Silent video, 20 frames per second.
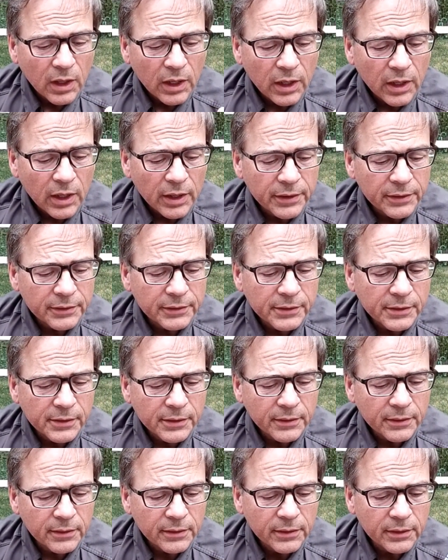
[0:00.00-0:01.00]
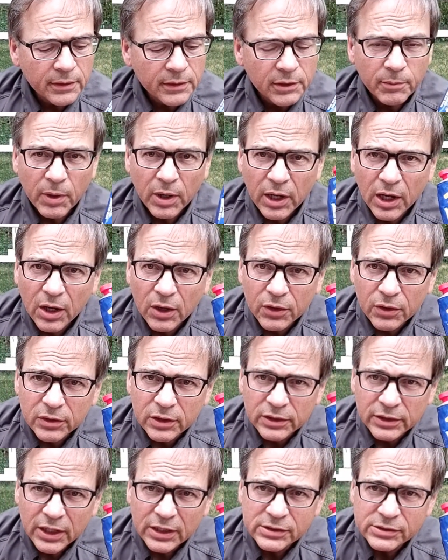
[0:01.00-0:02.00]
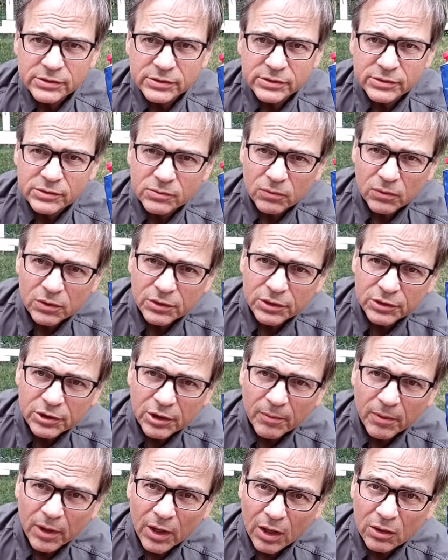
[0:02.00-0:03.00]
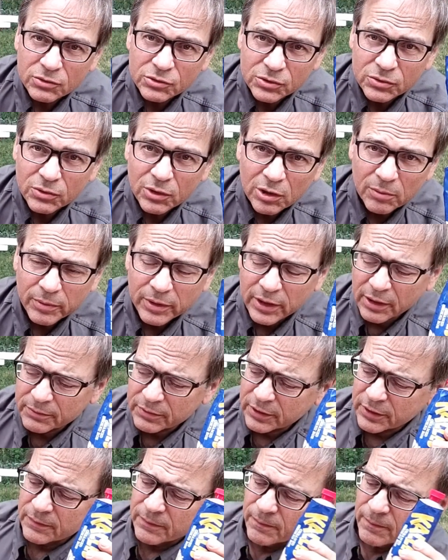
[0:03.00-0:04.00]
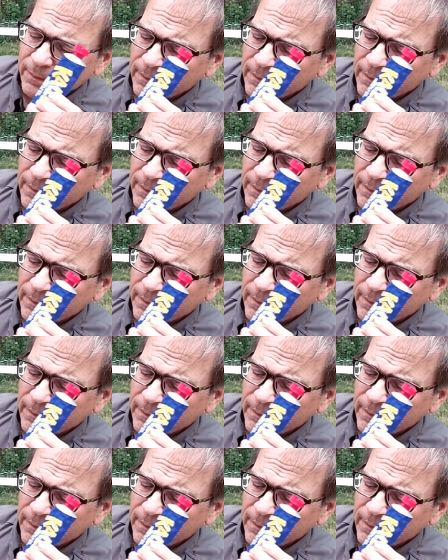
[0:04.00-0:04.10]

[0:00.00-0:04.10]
And depending on how good it tastes, will determine how soon it'll be empty.